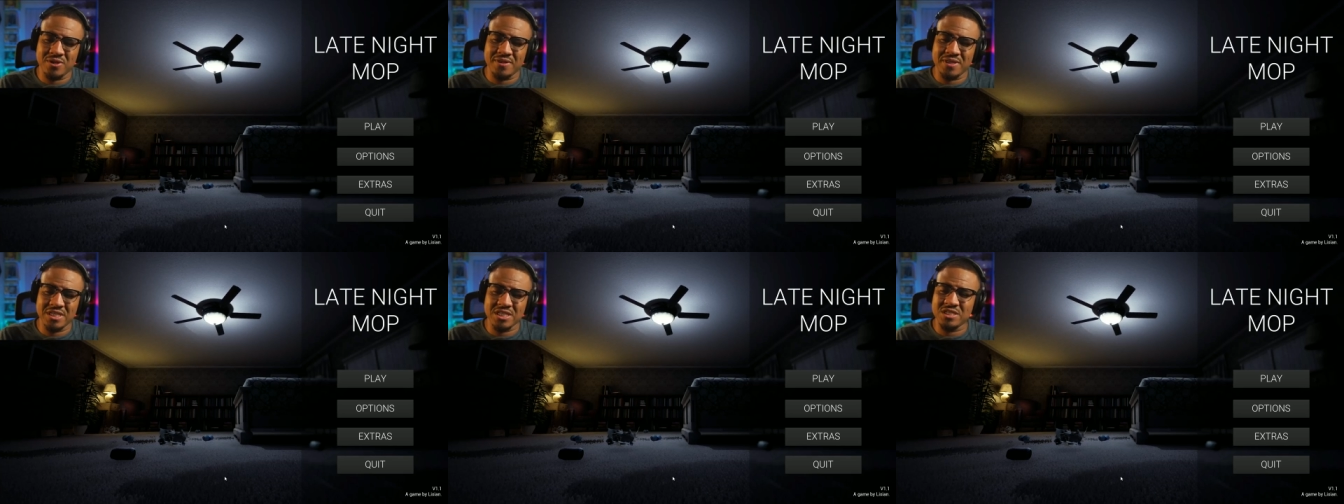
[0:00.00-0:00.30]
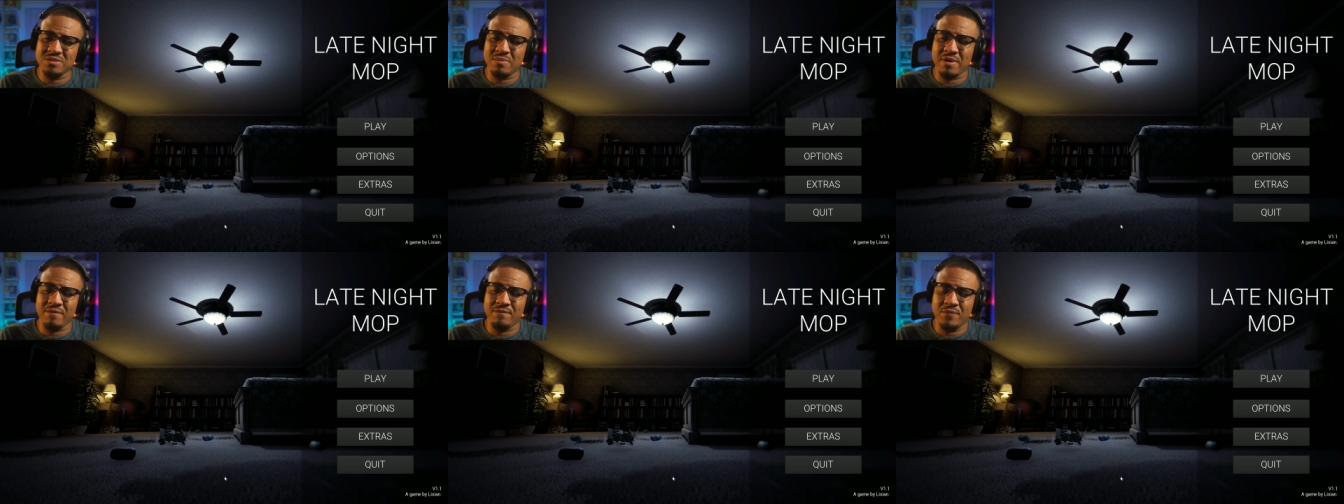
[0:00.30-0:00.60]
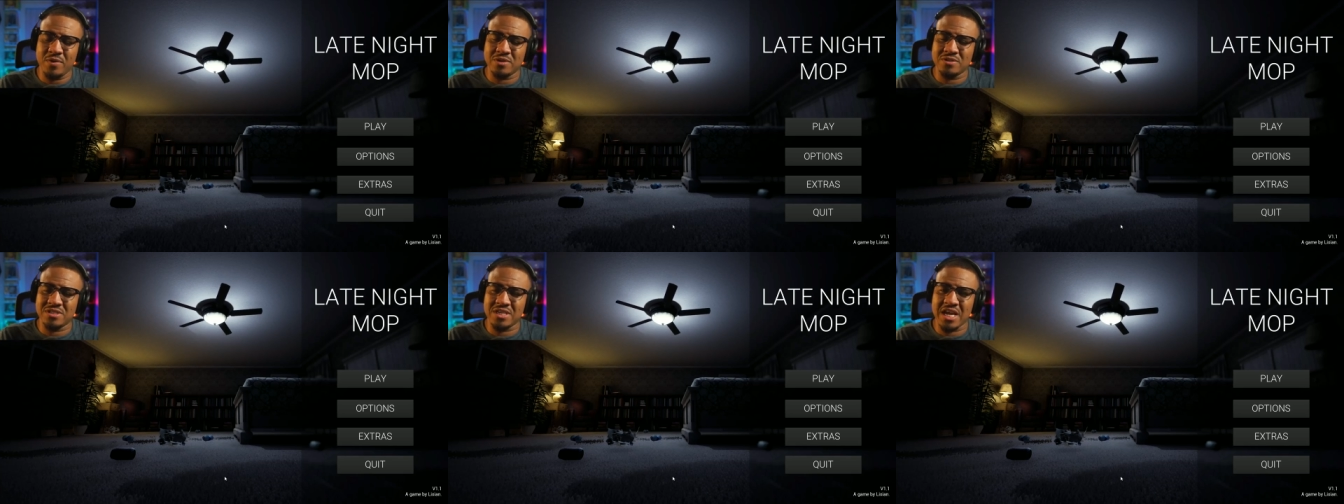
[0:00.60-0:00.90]
This is my
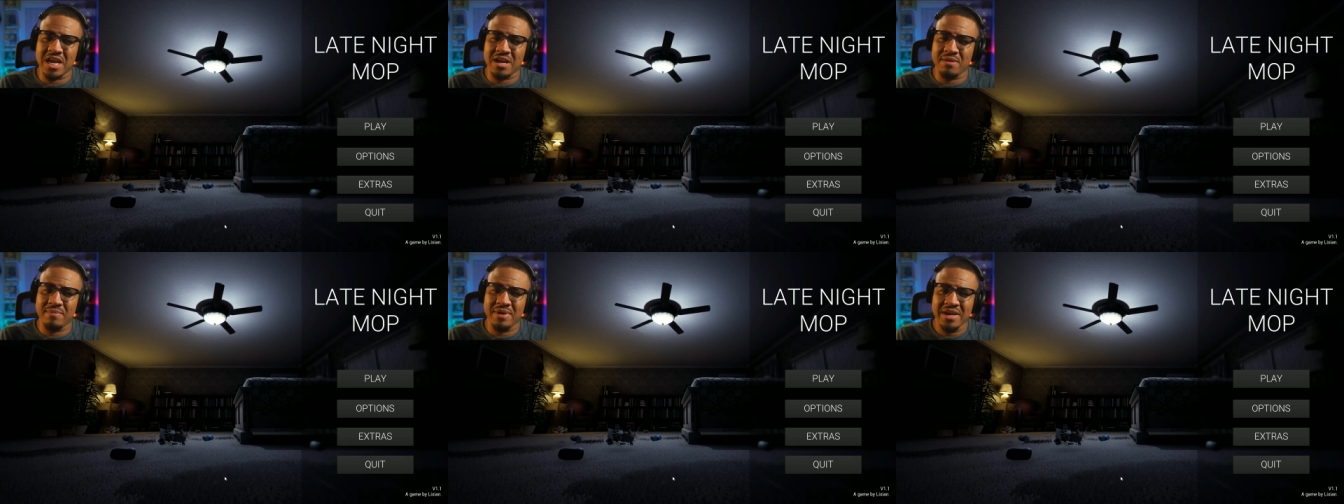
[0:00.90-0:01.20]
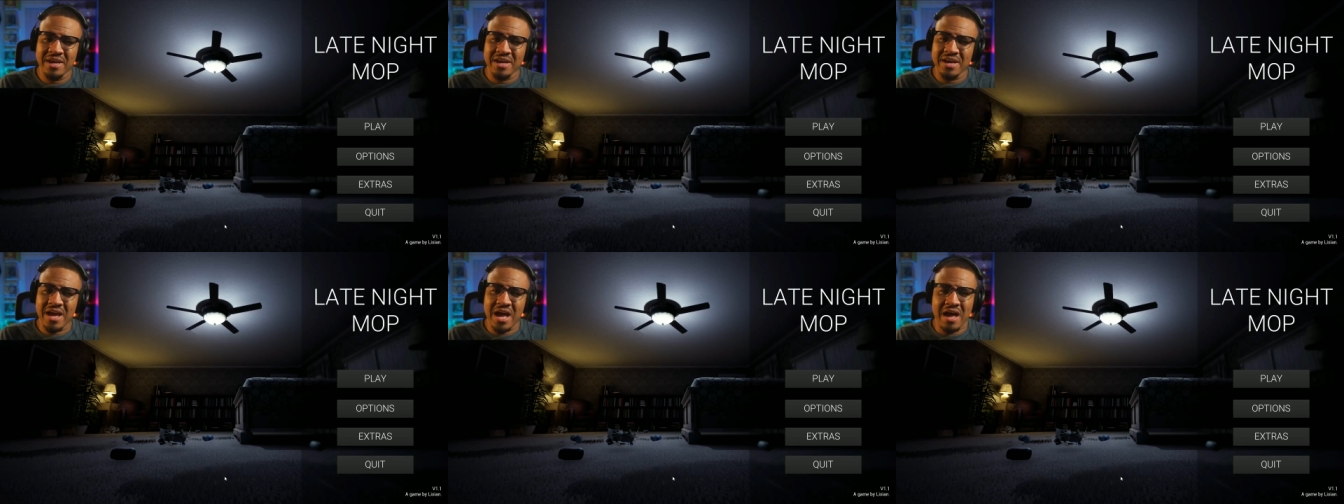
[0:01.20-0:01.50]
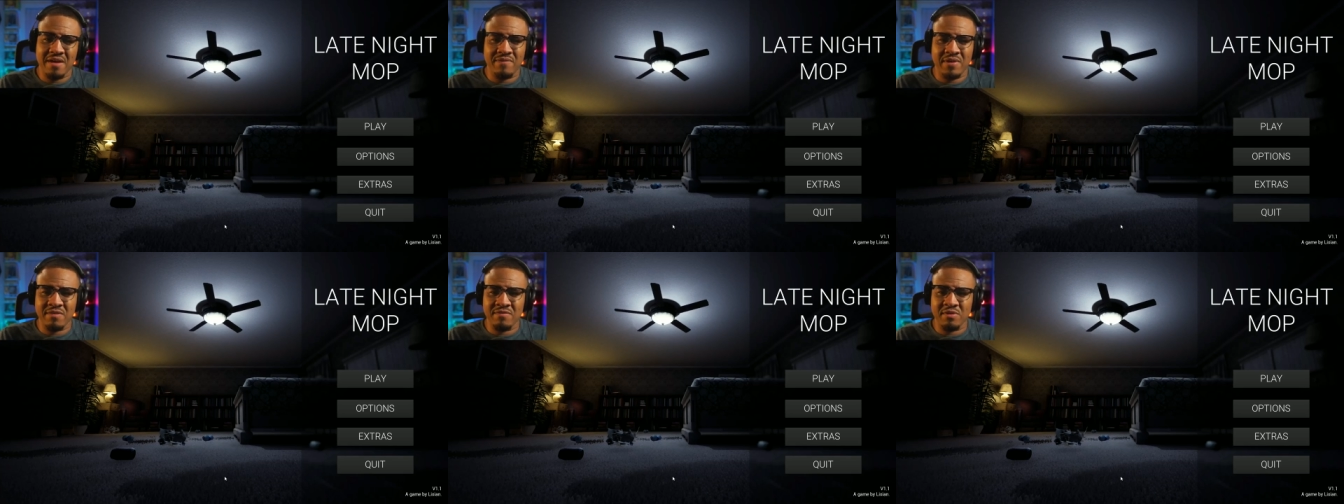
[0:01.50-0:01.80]
first game
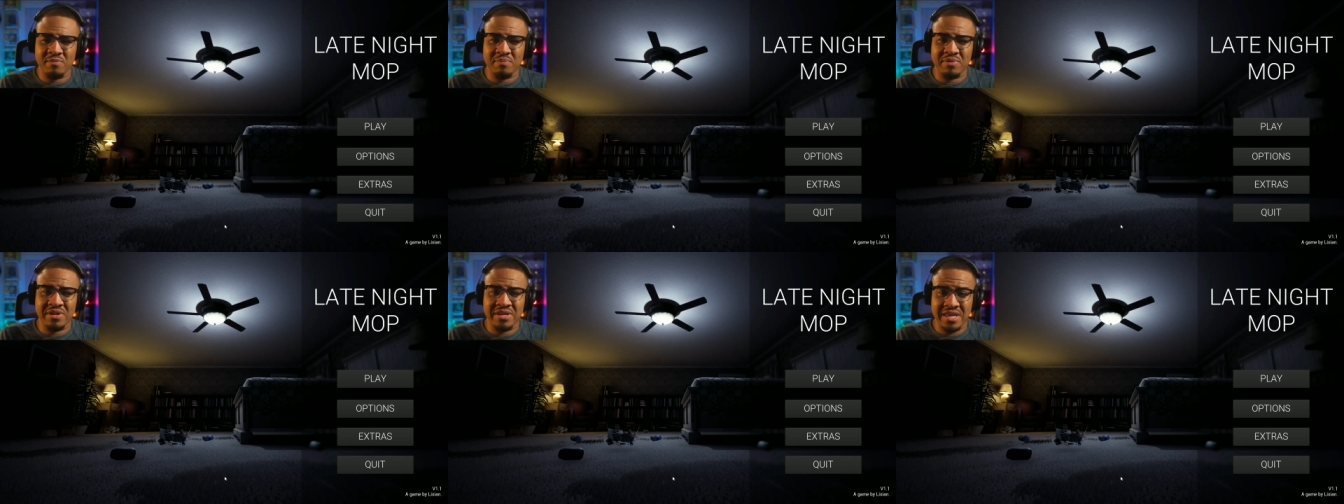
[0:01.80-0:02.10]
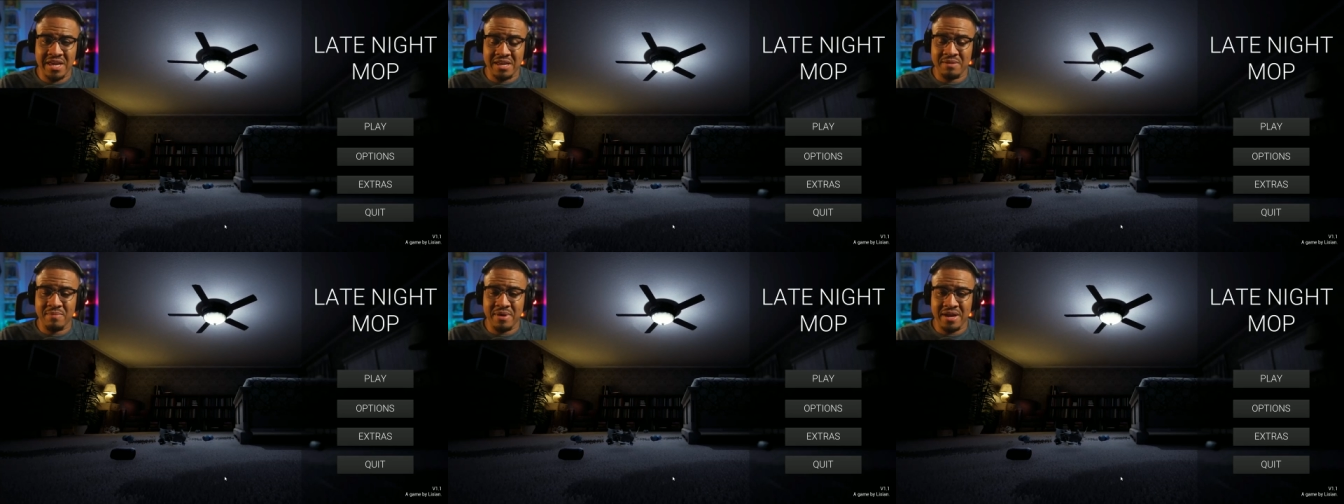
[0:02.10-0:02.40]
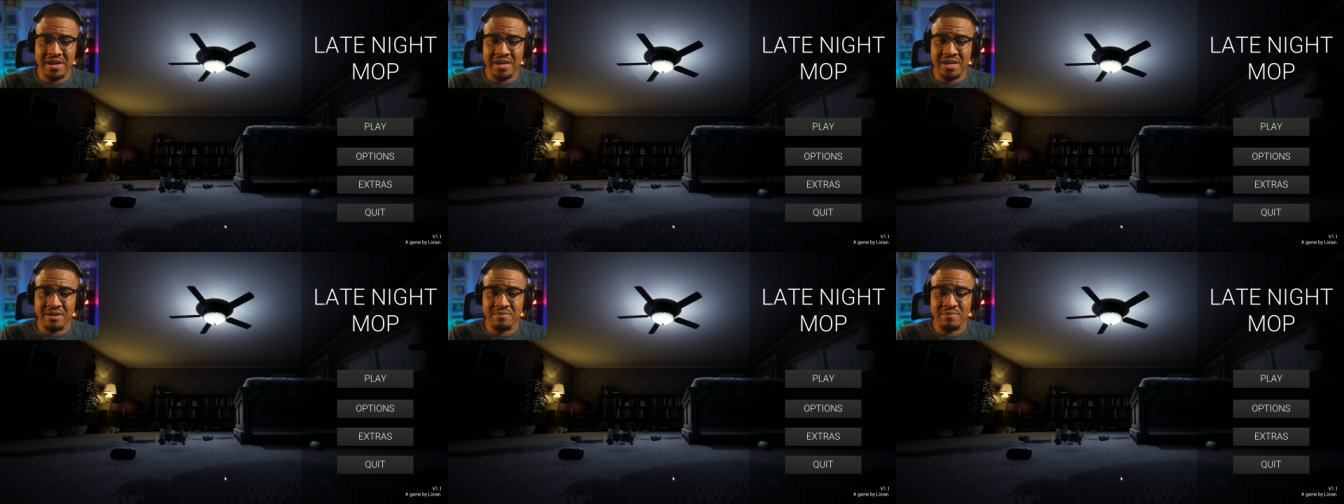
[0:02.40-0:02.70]
I've ever played
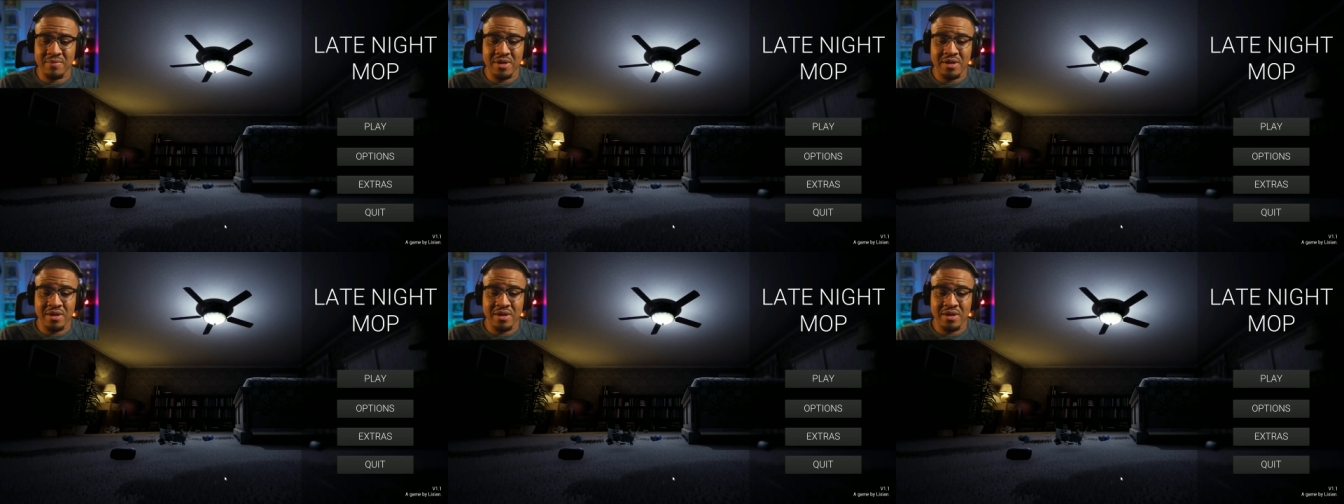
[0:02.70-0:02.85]
by him.